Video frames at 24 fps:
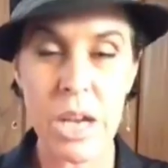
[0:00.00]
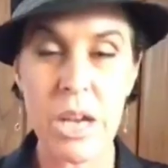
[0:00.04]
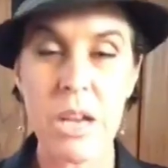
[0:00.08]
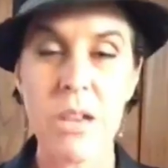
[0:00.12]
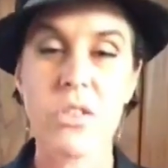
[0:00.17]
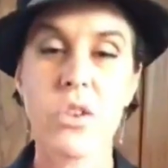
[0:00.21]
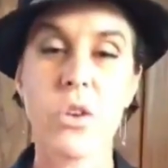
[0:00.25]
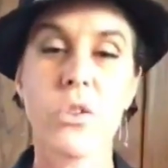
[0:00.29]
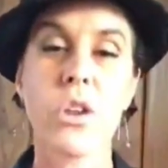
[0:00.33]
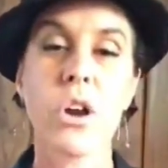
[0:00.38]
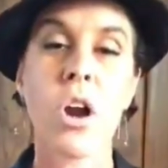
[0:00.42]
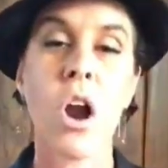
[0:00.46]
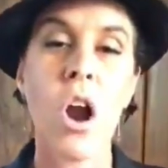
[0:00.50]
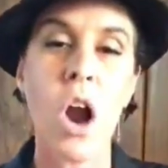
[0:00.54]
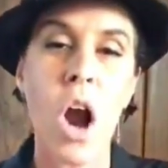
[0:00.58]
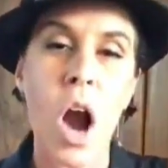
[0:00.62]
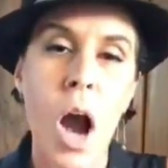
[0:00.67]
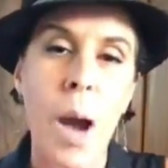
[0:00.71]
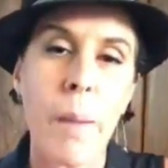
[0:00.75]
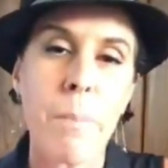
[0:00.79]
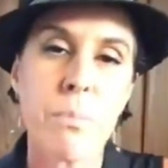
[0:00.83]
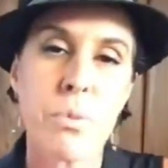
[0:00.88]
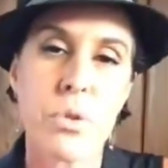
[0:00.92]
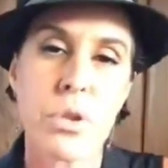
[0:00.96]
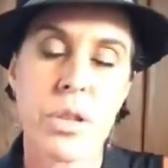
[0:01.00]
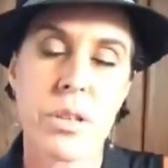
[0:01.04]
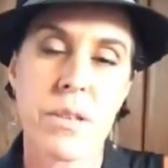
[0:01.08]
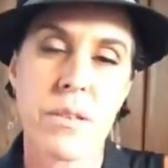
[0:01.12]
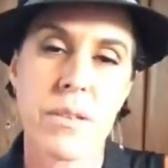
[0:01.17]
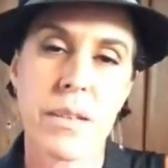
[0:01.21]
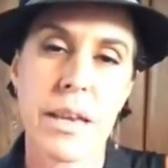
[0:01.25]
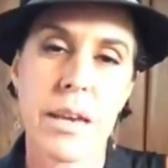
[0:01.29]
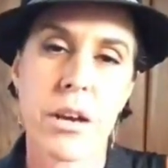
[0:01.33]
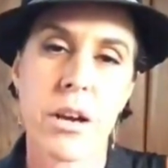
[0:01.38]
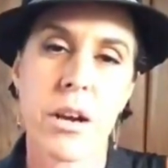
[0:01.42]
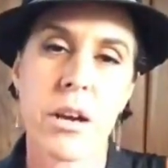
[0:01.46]
So there are options
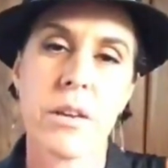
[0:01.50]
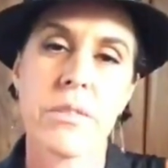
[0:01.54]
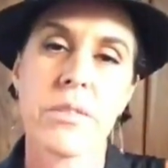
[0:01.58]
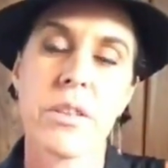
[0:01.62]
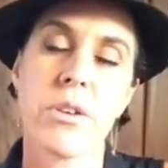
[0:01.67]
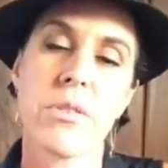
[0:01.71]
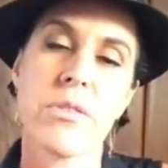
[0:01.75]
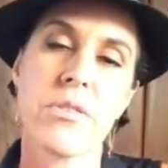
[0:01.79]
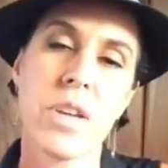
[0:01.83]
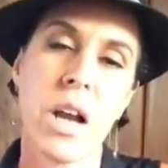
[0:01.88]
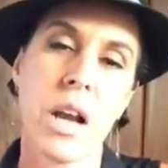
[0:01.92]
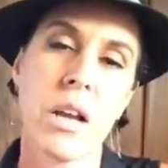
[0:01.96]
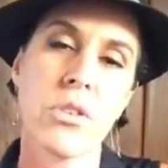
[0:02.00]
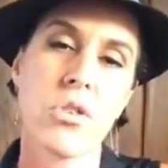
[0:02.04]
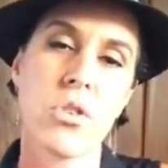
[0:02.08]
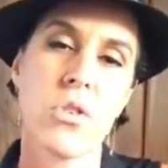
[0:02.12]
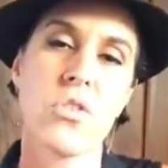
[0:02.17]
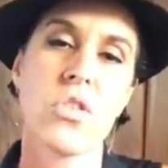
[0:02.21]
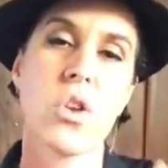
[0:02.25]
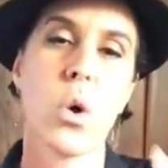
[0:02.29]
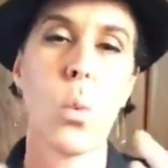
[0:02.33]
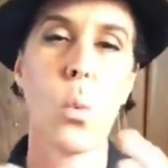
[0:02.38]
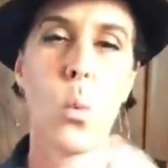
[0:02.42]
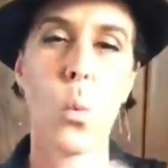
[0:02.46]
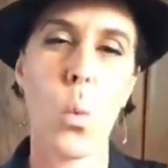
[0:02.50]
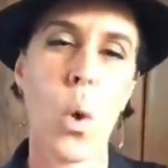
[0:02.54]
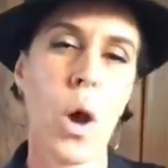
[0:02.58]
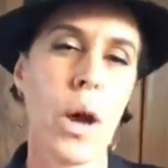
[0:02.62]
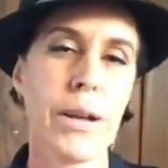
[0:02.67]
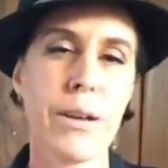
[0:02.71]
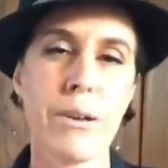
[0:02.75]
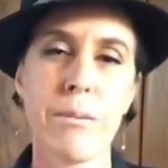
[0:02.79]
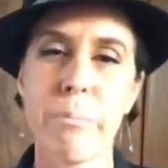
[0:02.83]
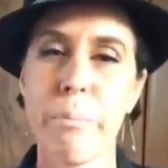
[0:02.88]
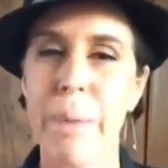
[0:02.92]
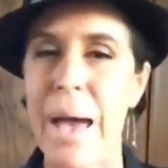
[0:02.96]
here. There's not just a
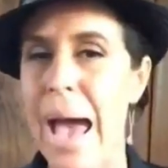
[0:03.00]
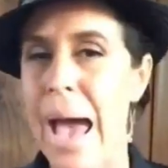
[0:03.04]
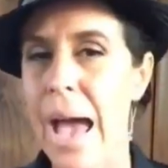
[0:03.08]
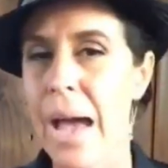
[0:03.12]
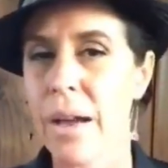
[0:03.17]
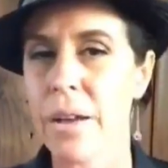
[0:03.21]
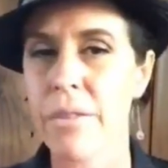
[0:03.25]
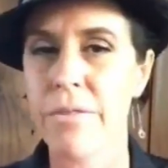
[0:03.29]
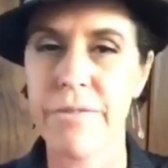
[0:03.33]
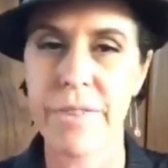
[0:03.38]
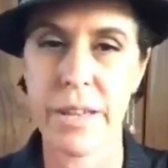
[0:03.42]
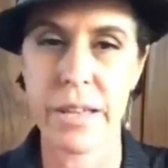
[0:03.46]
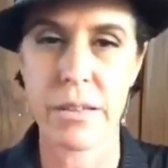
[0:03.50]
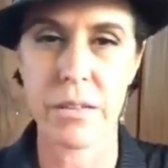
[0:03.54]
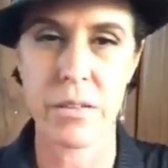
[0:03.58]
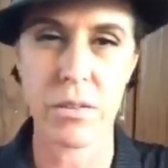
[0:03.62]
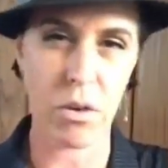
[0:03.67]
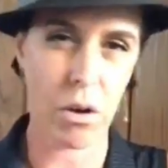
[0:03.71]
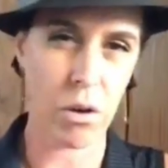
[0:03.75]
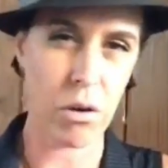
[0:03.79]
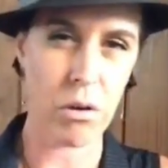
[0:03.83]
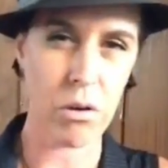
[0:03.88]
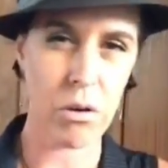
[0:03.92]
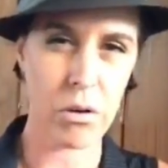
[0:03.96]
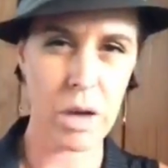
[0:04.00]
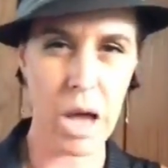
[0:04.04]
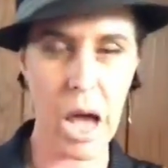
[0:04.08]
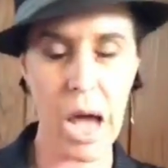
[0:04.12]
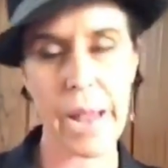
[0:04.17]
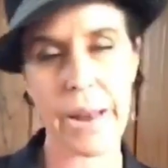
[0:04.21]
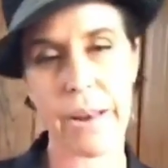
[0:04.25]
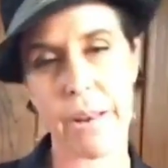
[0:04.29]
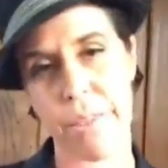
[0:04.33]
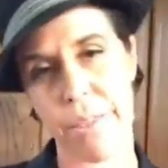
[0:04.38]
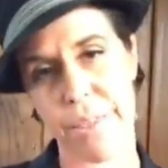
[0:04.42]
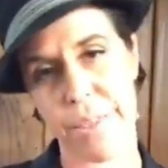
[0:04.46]
one pack fits all
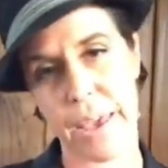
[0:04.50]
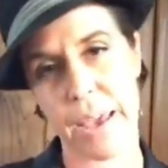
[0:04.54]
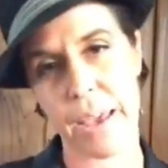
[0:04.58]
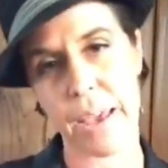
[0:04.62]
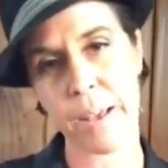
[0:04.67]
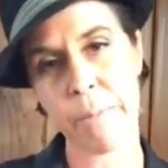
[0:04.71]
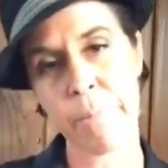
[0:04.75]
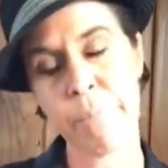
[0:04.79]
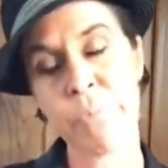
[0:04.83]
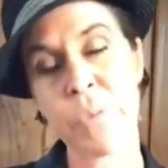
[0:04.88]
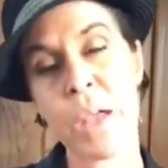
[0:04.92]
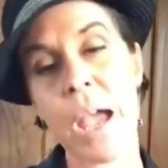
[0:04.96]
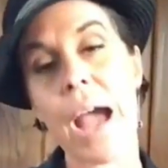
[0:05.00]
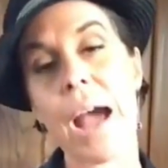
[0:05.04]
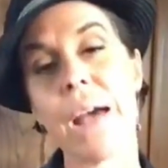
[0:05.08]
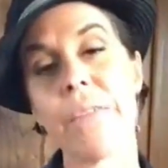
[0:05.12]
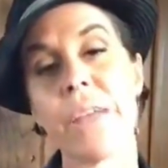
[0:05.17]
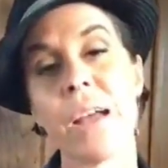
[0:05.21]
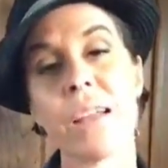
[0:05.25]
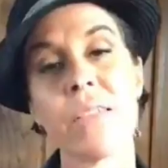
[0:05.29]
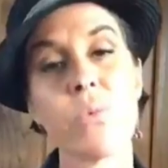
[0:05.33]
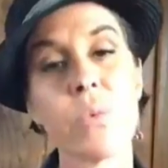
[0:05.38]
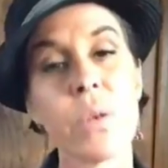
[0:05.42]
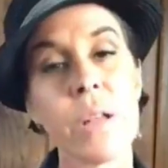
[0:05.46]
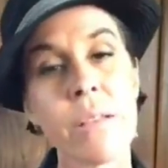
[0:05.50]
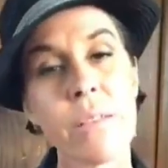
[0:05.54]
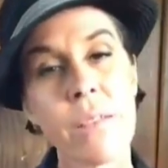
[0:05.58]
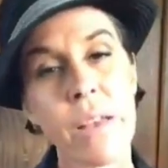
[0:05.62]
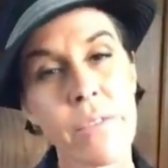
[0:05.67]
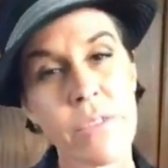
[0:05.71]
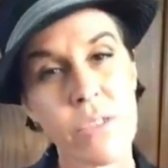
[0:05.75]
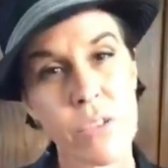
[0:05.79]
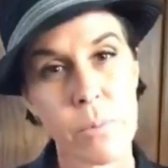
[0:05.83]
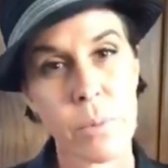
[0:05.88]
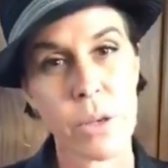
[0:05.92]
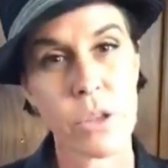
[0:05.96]
kind of thing. And that's what I
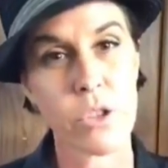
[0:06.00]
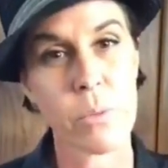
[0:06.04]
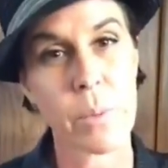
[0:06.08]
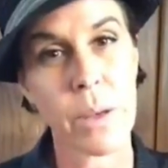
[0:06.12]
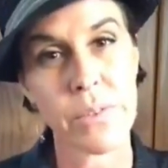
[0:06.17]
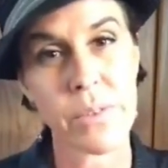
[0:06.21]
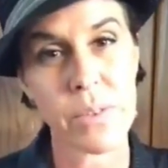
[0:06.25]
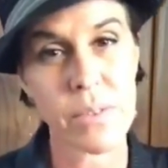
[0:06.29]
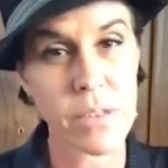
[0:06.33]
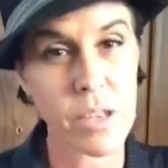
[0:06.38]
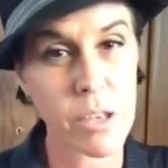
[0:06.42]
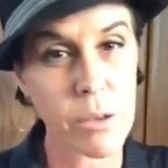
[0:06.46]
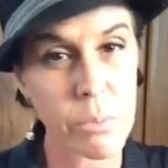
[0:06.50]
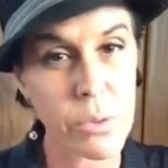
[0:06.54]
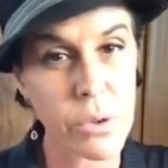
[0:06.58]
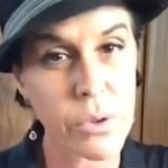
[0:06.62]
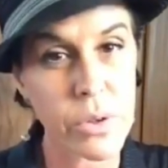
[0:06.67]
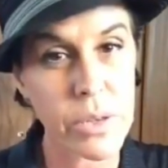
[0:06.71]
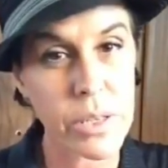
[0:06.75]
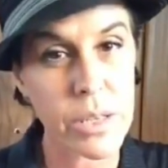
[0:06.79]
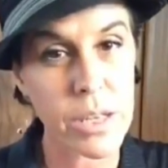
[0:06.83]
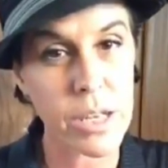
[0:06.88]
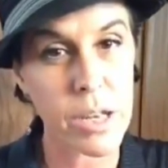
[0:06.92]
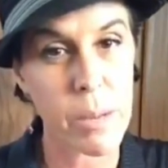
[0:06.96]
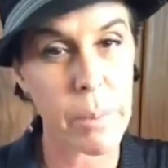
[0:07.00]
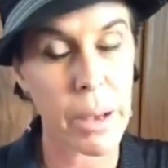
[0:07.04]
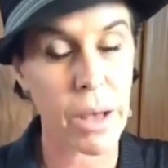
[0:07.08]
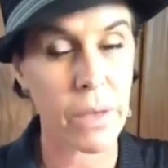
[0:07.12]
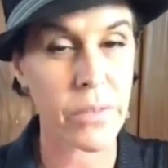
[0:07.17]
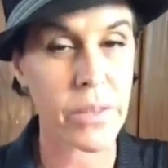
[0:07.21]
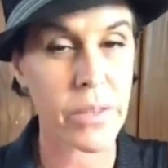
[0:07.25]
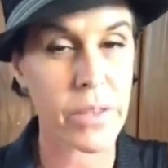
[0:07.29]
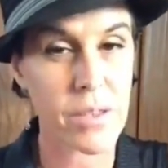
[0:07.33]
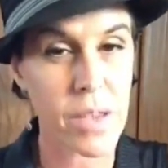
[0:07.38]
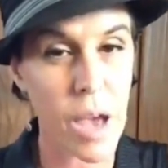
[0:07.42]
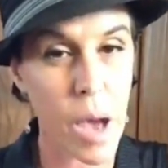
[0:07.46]
love so much about this community and
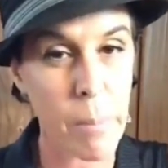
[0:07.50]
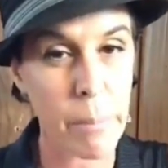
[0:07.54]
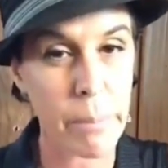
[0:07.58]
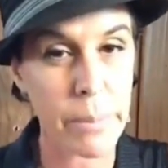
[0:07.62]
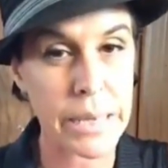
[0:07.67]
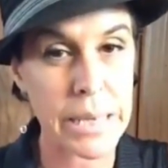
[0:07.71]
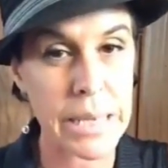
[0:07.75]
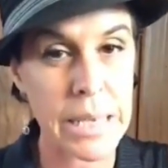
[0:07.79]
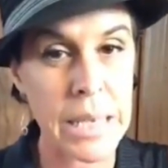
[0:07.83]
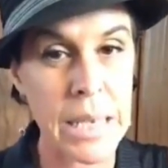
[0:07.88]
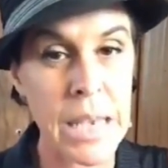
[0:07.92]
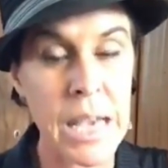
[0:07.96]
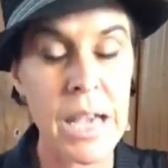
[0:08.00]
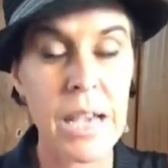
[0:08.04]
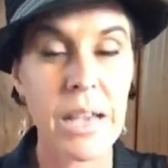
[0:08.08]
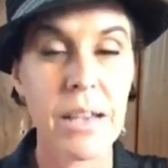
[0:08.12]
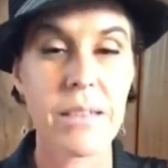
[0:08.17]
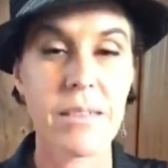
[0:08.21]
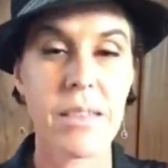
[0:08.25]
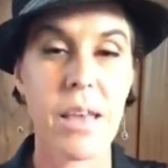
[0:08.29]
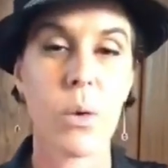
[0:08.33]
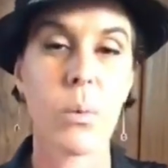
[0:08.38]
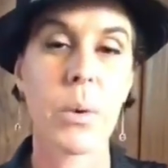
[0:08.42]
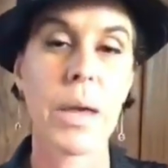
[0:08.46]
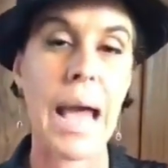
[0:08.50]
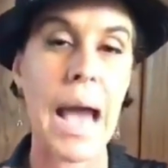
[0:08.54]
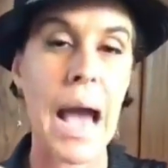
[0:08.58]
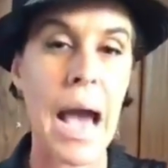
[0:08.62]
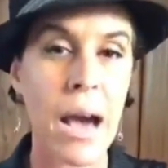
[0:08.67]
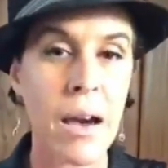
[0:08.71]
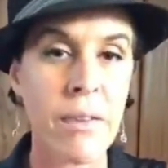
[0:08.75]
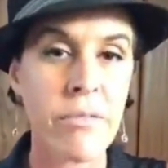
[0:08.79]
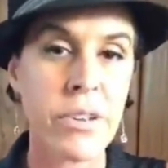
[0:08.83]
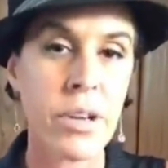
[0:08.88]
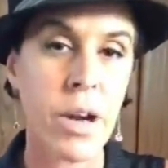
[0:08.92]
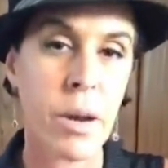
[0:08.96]
about this company, is that we
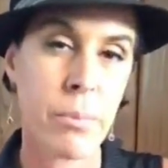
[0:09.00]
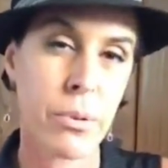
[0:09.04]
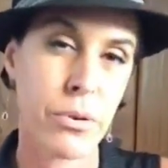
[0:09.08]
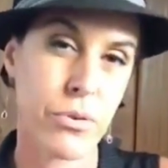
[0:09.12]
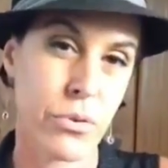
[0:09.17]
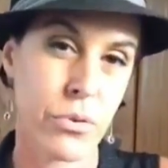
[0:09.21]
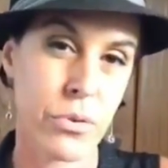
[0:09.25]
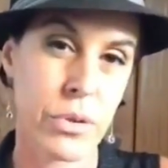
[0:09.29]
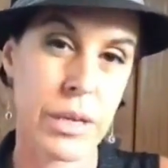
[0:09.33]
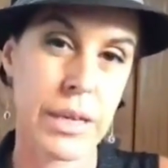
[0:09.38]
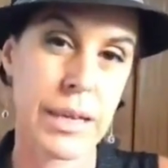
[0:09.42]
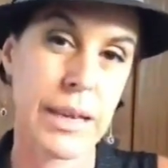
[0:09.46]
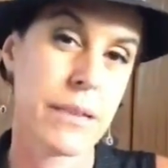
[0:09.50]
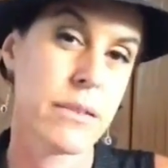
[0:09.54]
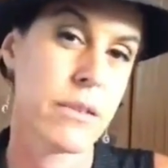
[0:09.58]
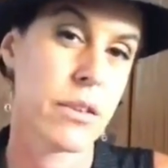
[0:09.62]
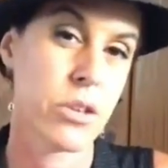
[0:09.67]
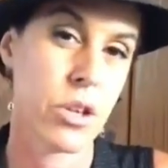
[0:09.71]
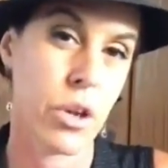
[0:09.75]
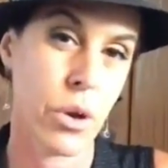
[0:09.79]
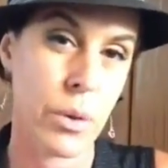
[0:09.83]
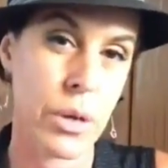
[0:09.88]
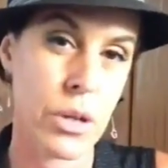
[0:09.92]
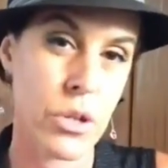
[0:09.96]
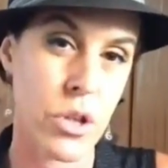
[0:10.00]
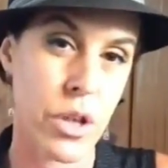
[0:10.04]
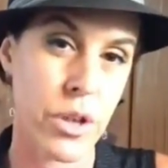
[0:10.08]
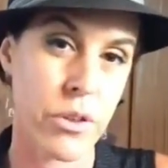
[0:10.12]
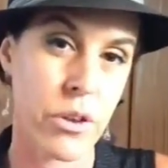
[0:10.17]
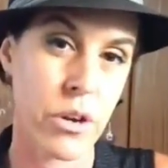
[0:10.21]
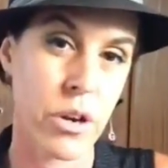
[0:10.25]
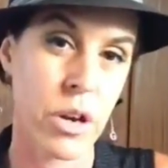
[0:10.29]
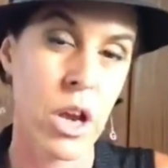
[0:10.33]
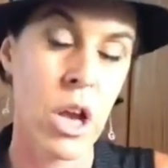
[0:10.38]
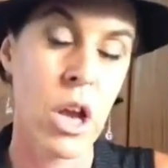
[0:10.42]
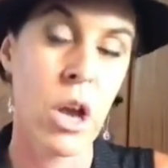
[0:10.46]
have an opportunity to get to know each
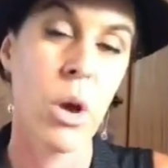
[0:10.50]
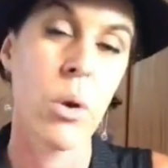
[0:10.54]
other.